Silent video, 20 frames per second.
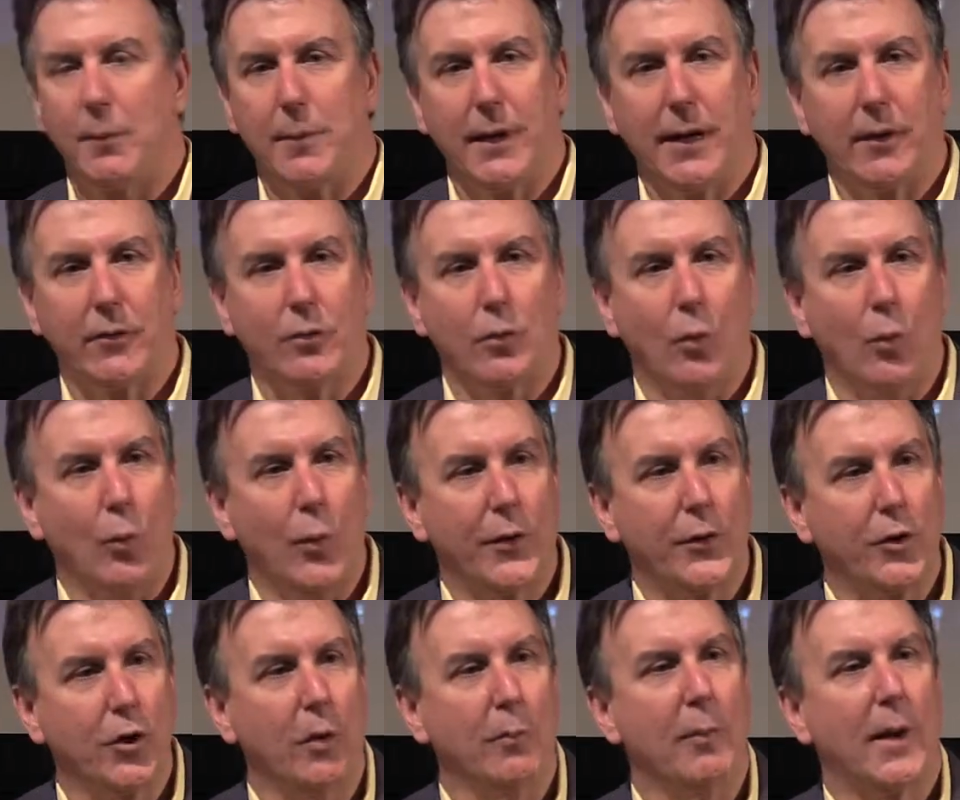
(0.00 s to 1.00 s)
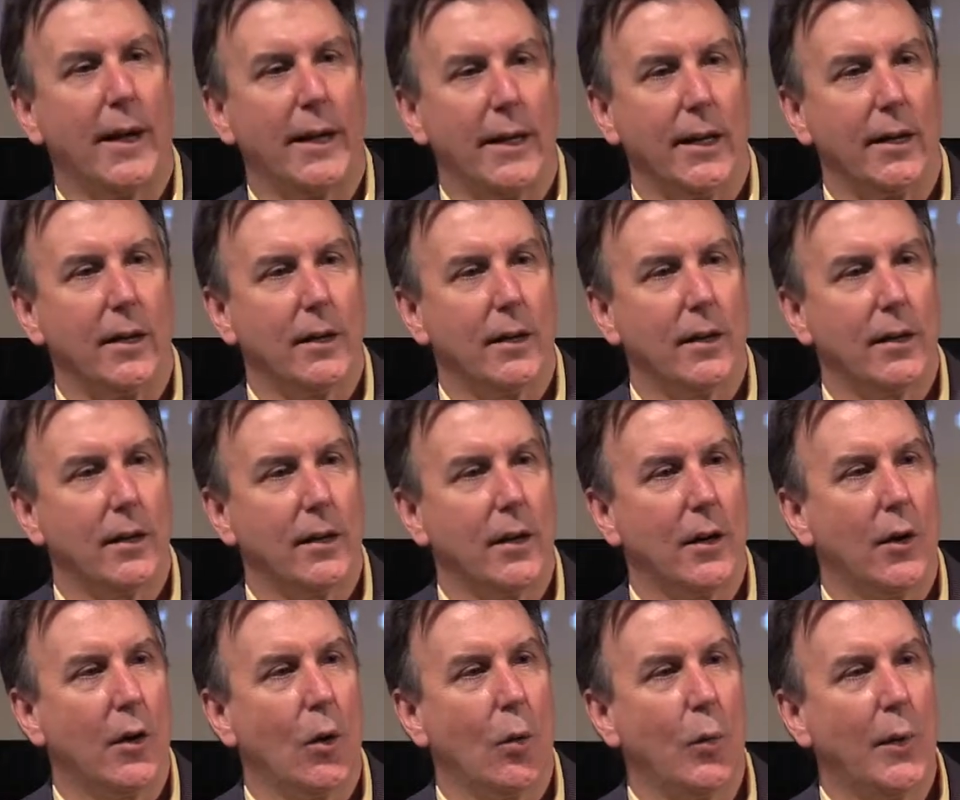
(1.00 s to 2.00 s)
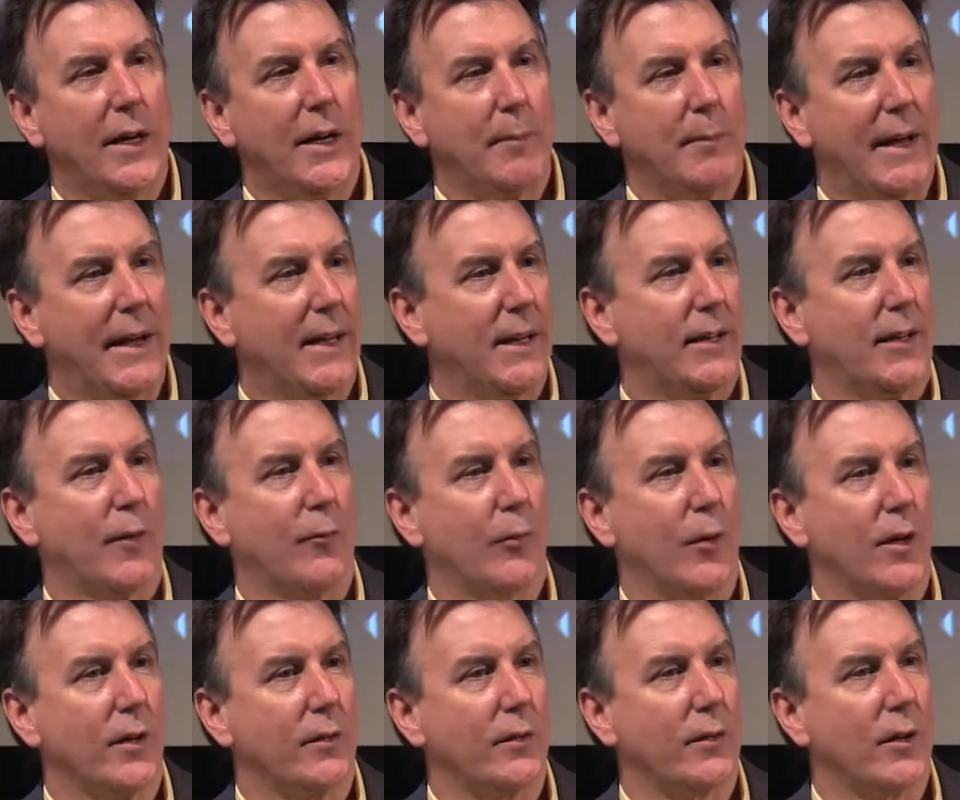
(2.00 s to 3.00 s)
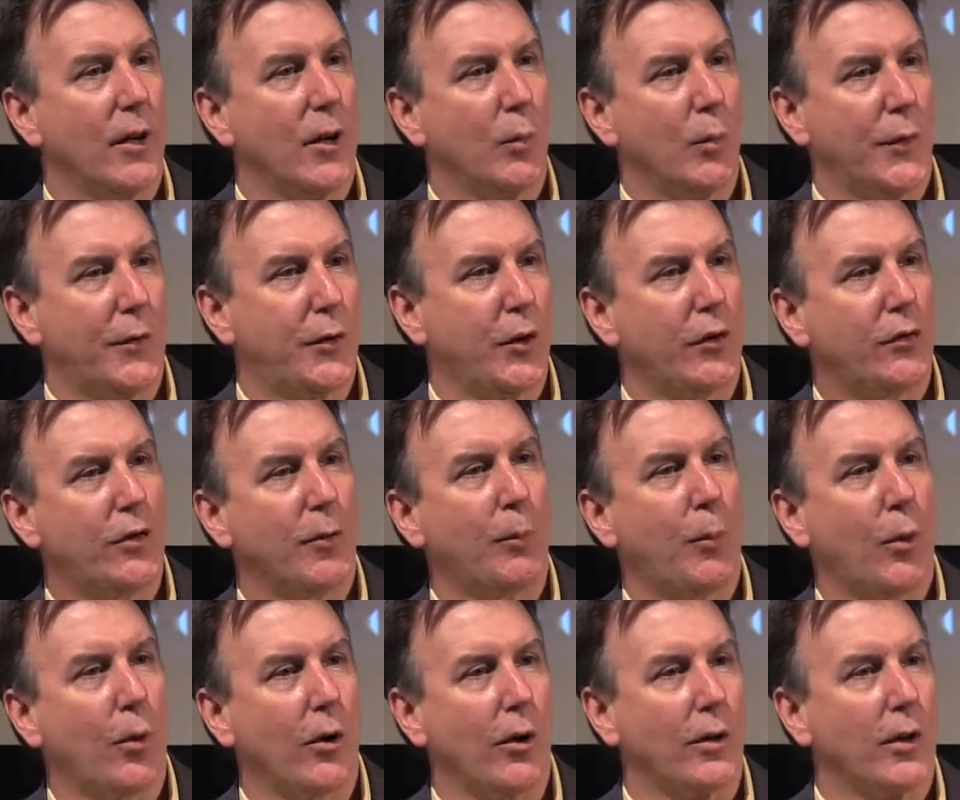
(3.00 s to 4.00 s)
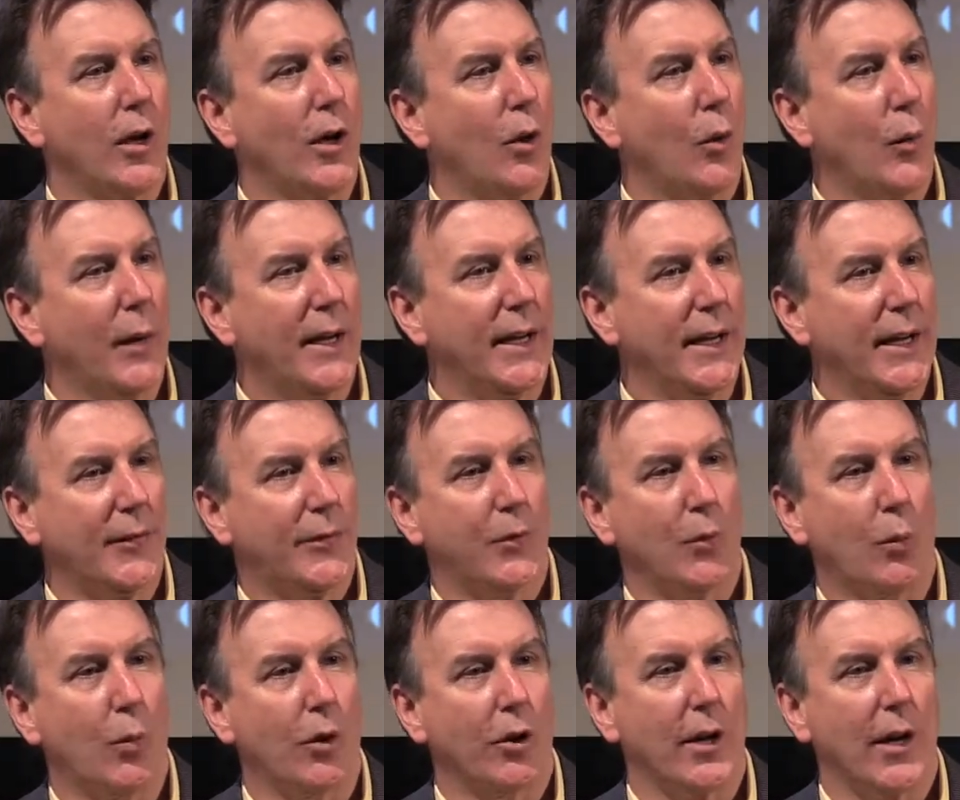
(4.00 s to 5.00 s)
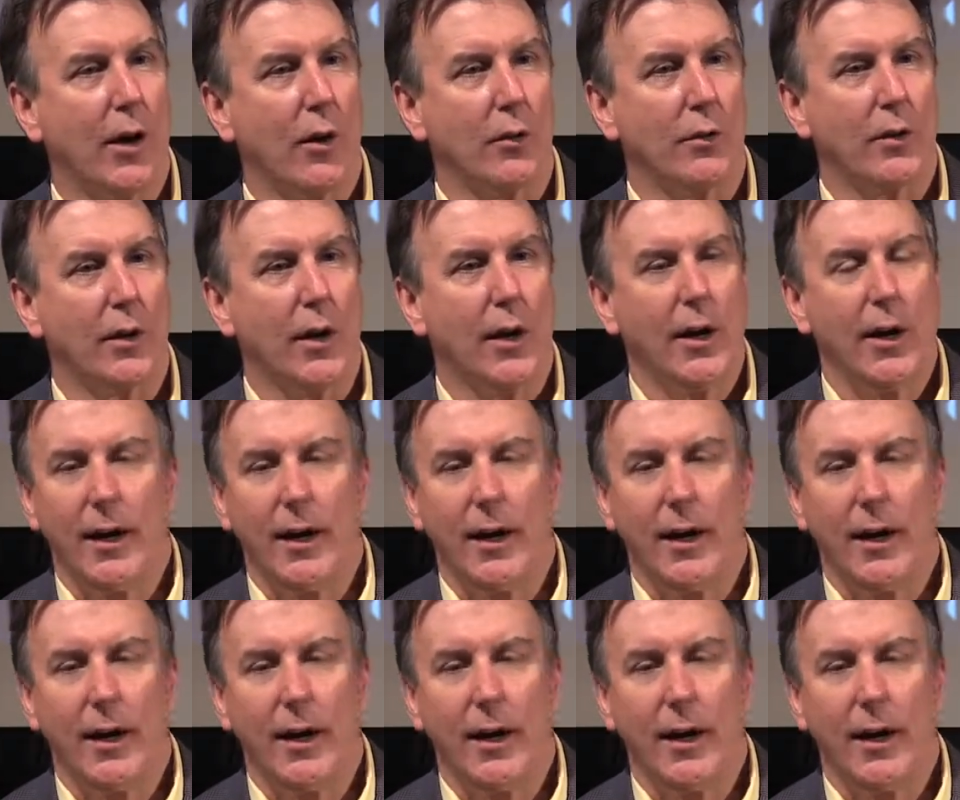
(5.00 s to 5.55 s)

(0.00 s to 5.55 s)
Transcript: Because with your money, we can make a difference. With your support, we can get the word out.